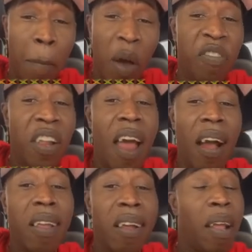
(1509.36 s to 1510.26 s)
But if the
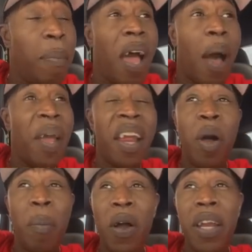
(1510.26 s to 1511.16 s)
doctors them now
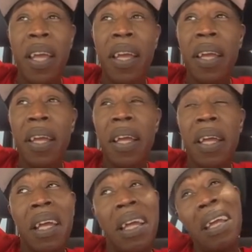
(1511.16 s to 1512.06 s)
make no money,
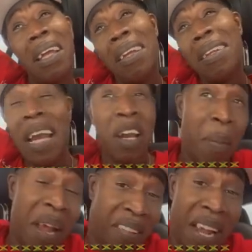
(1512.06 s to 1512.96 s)
then it
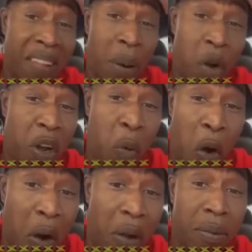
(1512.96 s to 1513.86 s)
don't make sense them run the
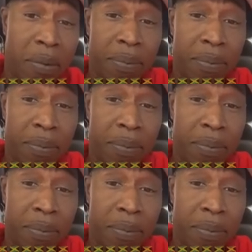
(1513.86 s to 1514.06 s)
world.